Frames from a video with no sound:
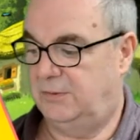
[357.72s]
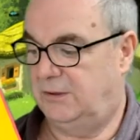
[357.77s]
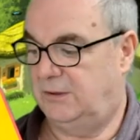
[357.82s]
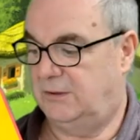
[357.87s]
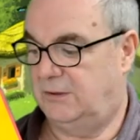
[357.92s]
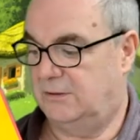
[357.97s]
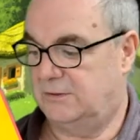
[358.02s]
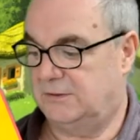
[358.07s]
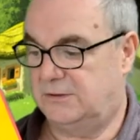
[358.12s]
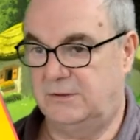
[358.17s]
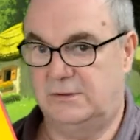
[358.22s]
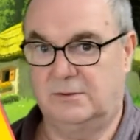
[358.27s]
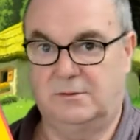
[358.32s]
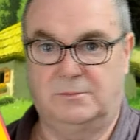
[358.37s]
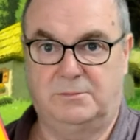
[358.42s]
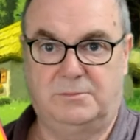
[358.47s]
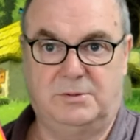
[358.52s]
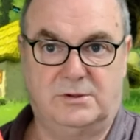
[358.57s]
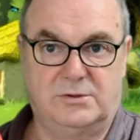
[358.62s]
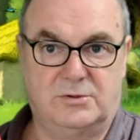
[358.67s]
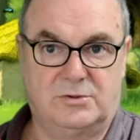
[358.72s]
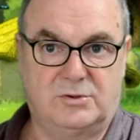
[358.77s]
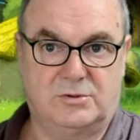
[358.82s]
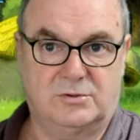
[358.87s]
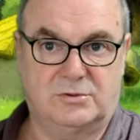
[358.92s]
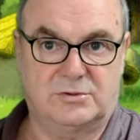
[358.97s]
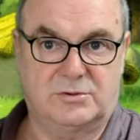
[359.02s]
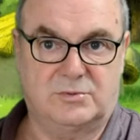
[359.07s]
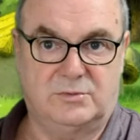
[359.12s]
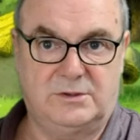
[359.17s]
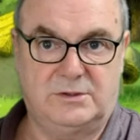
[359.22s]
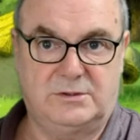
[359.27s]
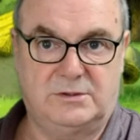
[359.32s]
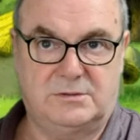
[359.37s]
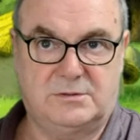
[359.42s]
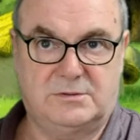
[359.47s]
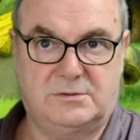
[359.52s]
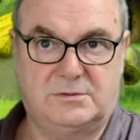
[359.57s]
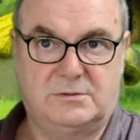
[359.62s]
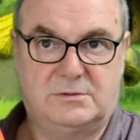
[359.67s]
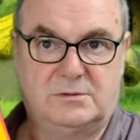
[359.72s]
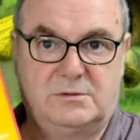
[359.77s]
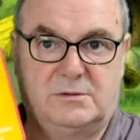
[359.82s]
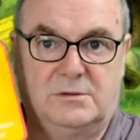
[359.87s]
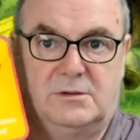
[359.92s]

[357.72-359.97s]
because he'll pinch your sweets.